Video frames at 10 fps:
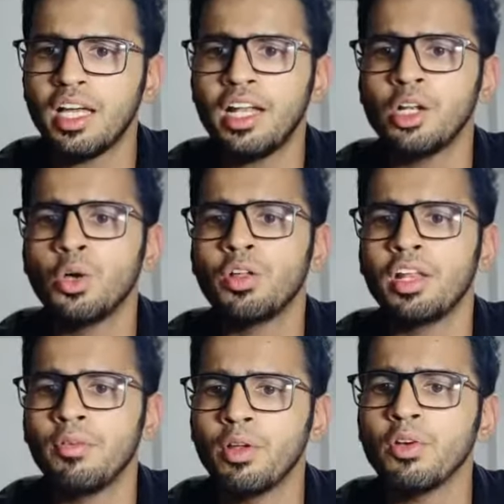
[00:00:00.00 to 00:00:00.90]
and
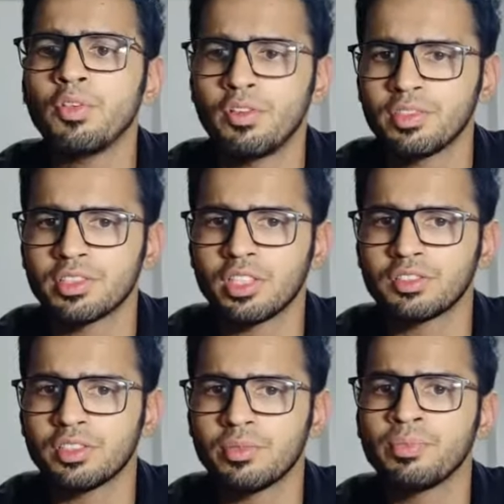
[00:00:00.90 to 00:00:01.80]
level of
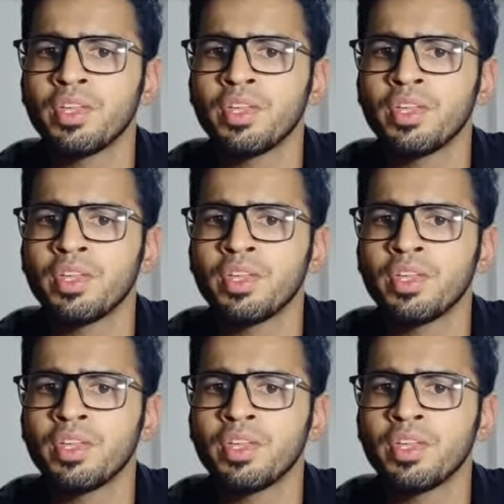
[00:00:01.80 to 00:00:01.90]
infrastructure.